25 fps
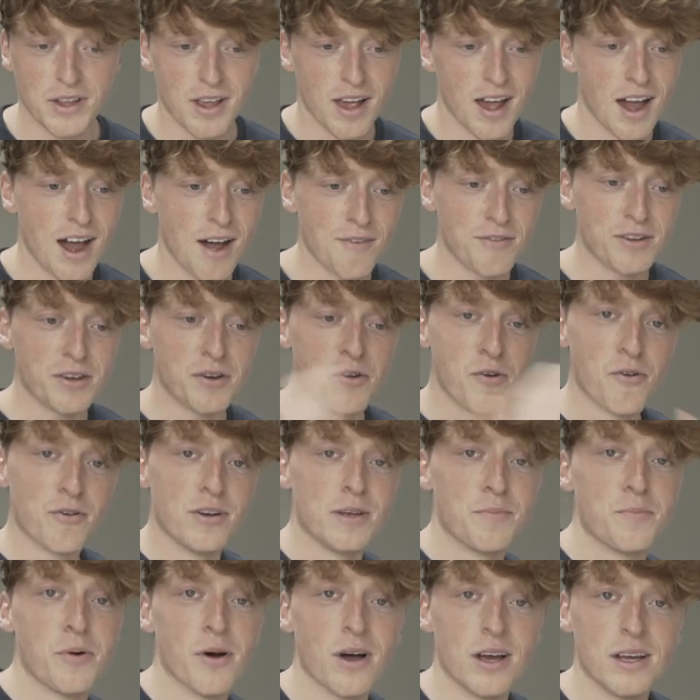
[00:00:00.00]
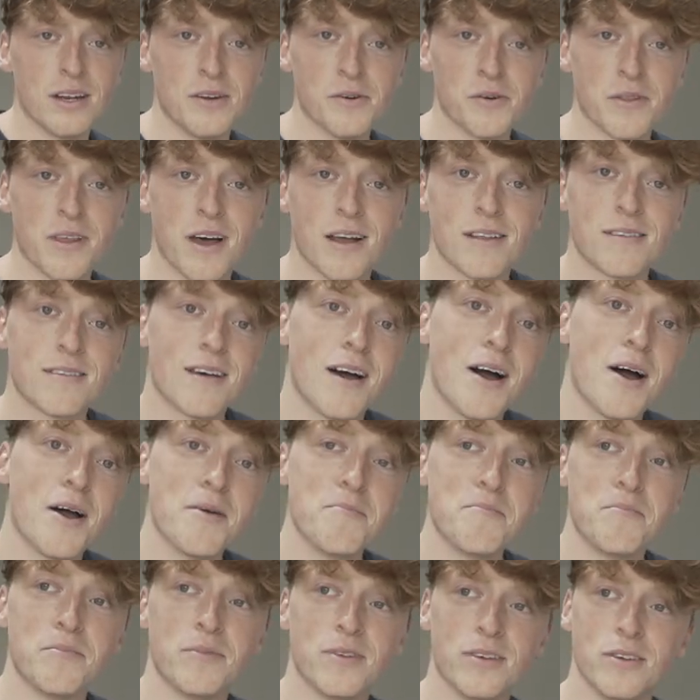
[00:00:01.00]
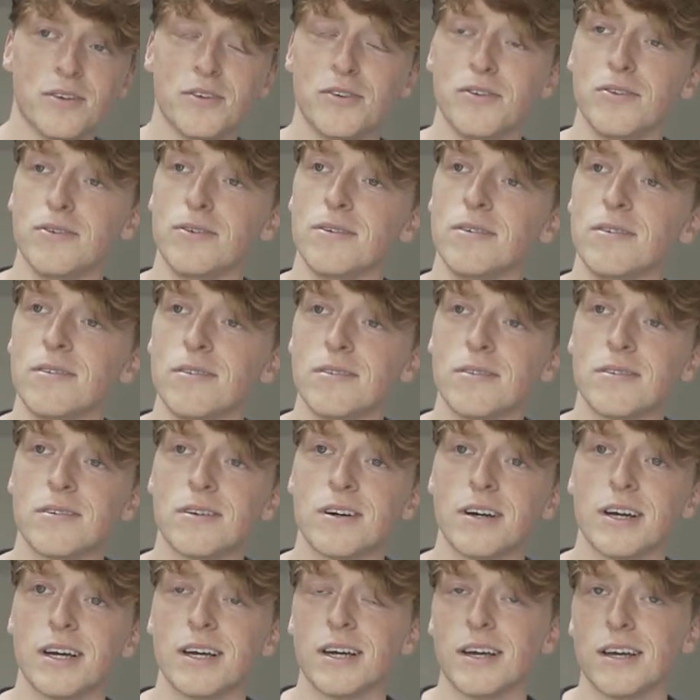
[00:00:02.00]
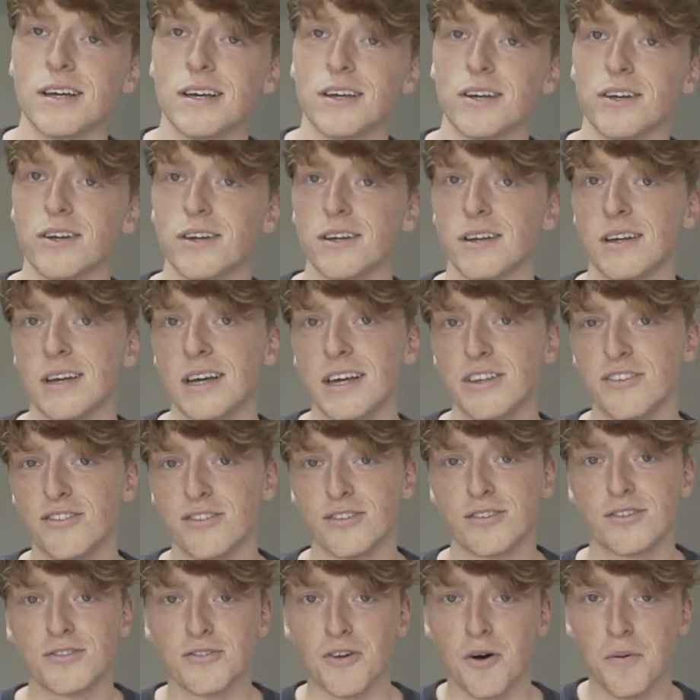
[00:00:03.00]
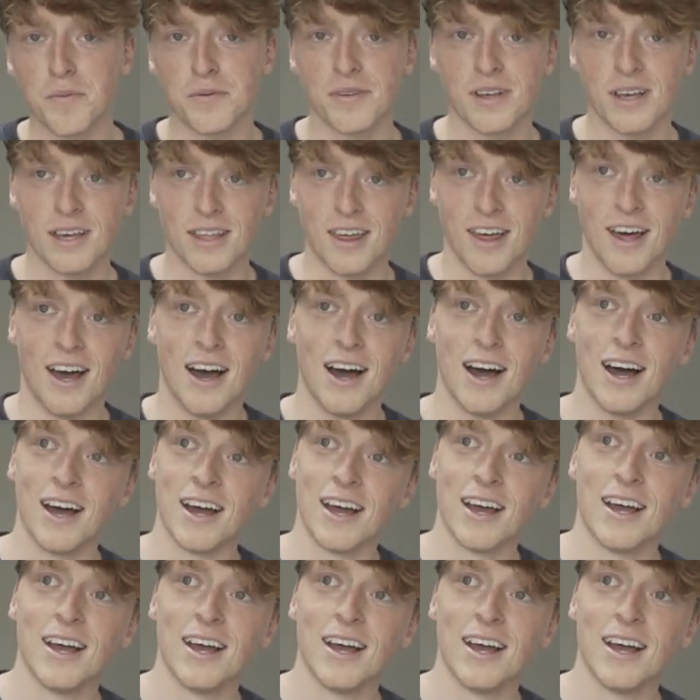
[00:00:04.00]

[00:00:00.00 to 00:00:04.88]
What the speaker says: having already put in all that time, it just stops like that.